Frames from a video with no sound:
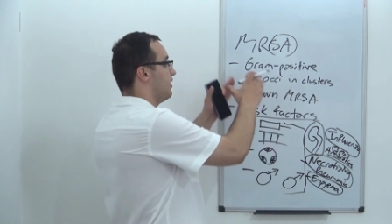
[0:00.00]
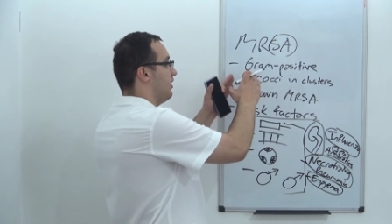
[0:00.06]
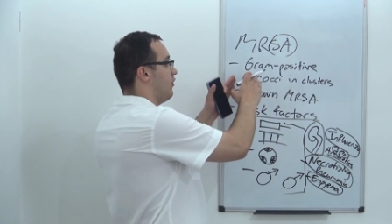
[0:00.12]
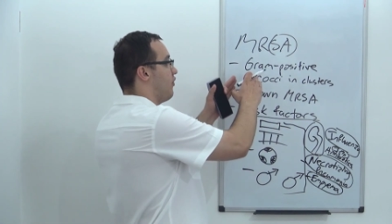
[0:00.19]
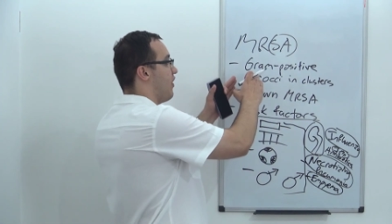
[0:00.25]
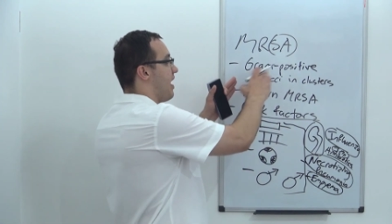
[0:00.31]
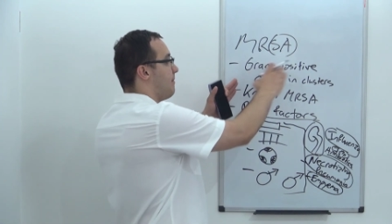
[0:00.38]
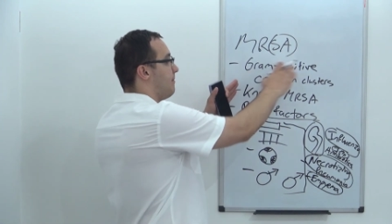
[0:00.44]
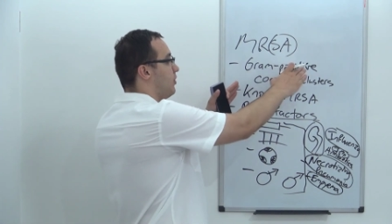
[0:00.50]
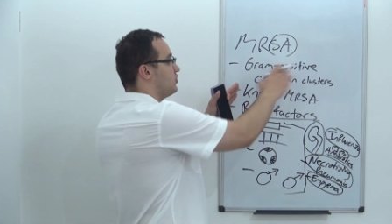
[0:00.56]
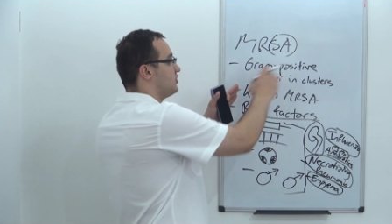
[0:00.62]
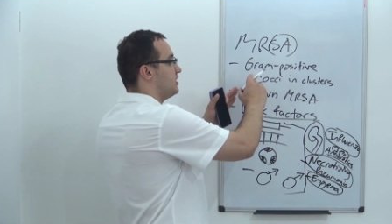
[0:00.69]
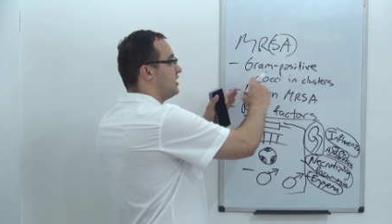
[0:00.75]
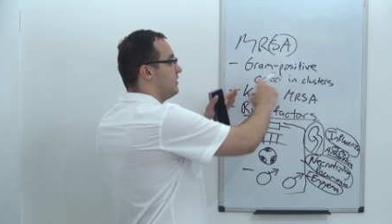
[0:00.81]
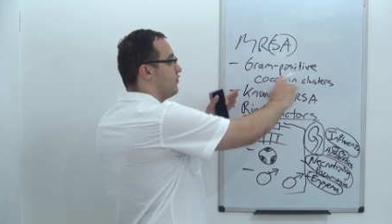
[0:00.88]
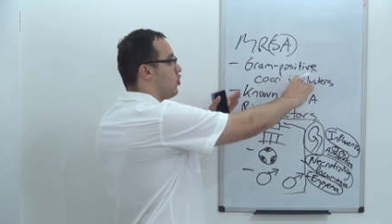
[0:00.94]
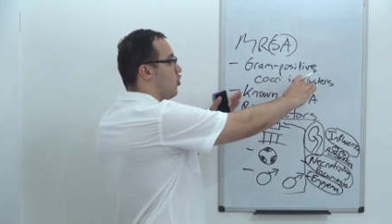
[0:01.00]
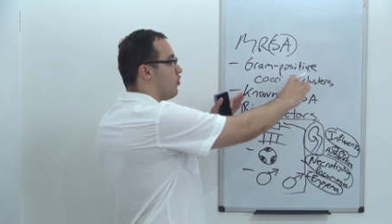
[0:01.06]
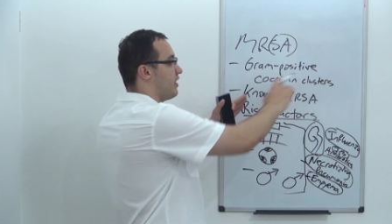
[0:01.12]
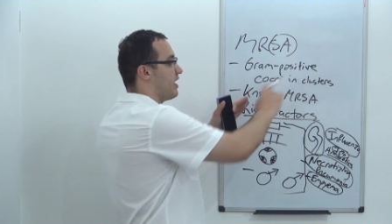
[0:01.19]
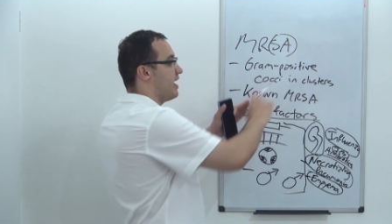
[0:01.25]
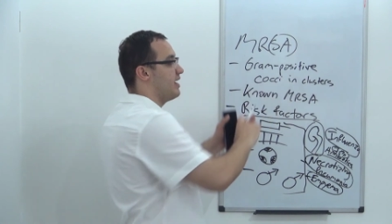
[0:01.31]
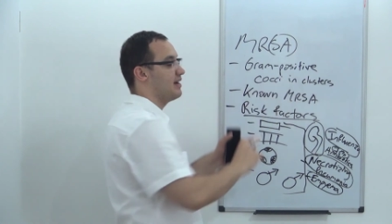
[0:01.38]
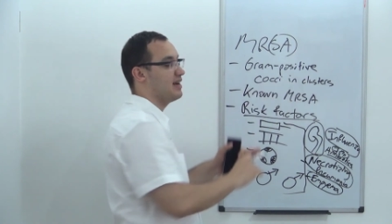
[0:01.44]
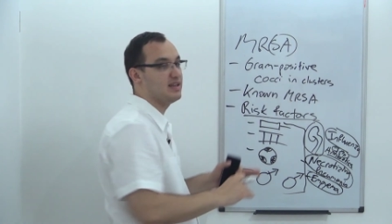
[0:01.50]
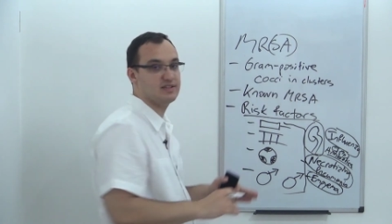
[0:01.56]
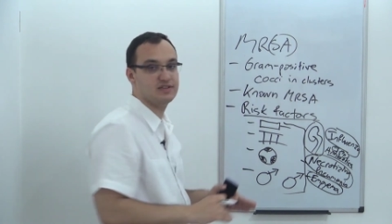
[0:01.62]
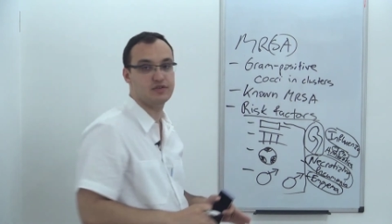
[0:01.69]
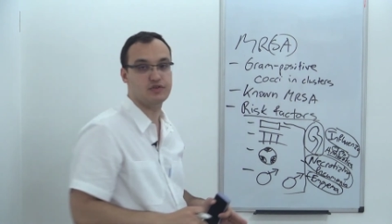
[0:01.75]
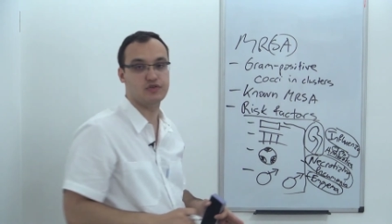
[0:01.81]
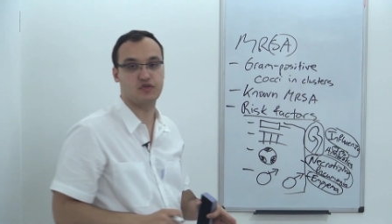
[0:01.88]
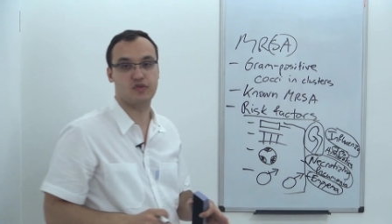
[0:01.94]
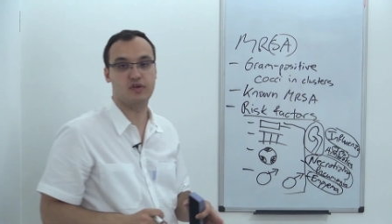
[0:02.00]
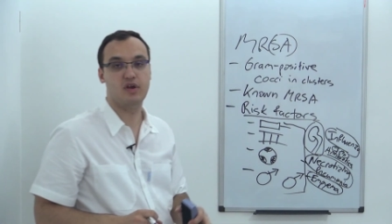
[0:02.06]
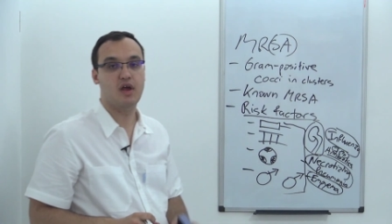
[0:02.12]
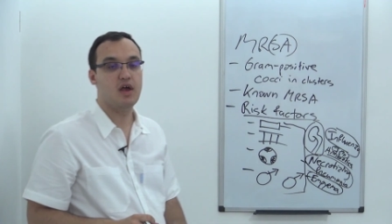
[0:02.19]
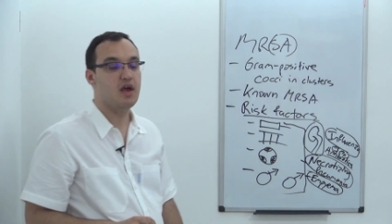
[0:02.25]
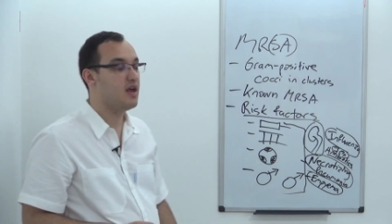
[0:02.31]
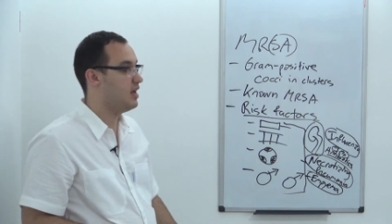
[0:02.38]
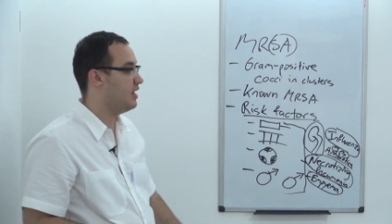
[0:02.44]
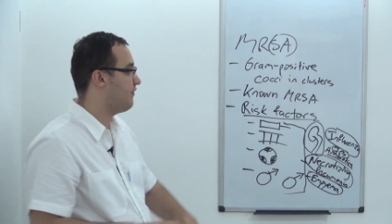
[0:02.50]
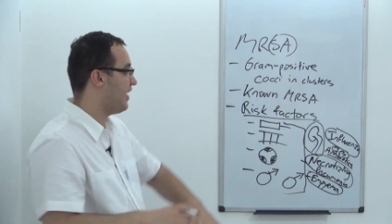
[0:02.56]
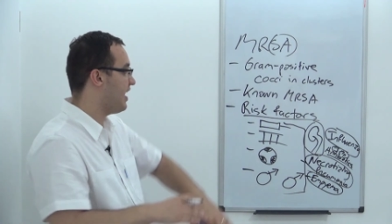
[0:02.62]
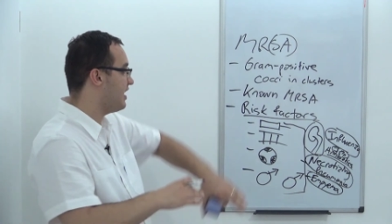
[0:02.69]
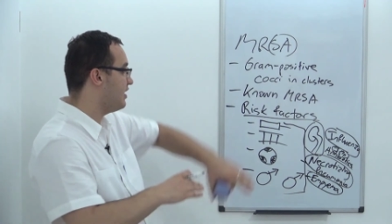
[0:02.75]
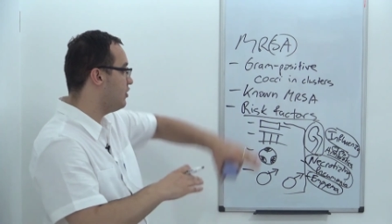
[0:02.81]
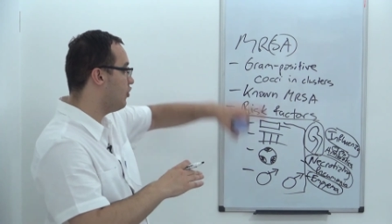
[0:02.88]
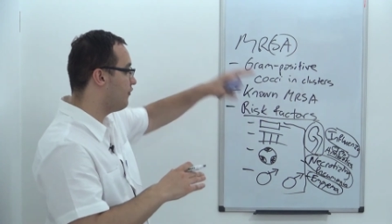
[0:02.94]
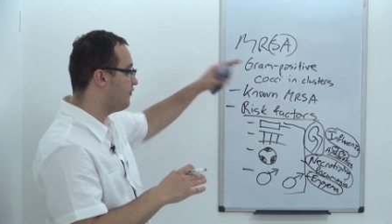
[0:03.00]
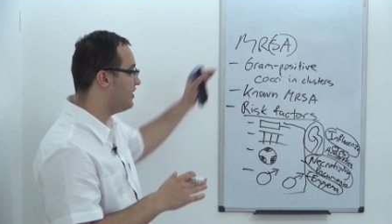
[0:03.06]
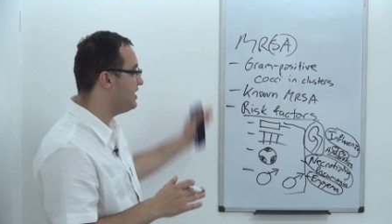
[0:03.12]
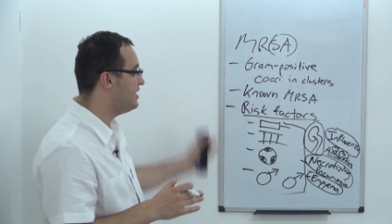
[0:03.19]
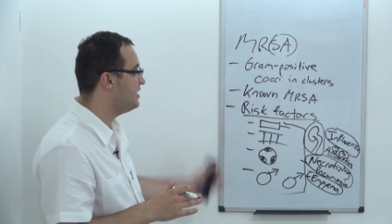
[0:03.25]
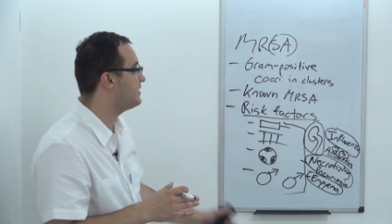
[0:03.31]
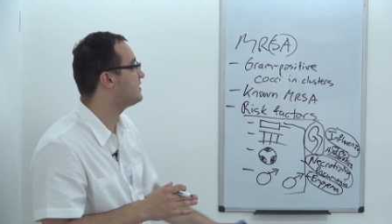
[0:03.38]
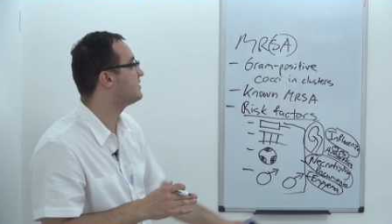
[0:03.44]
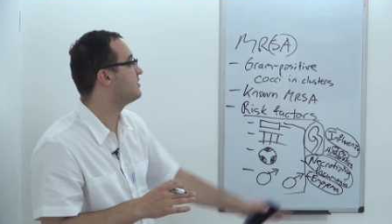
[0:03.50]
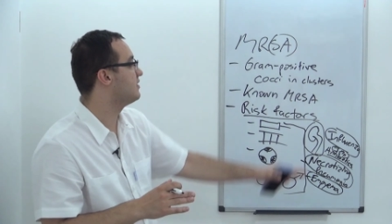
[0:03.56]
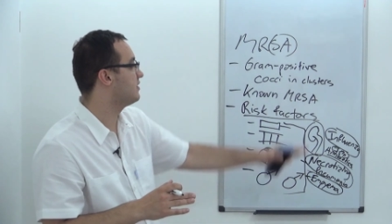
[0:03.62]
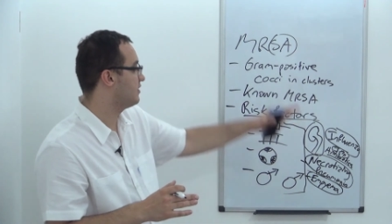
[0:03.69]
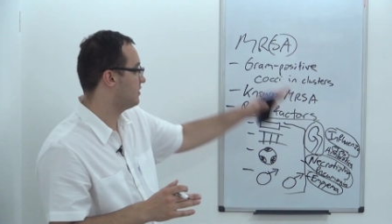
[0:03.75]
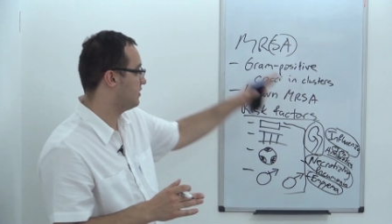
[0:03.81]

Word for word: gram positive cocci in clusters if any of these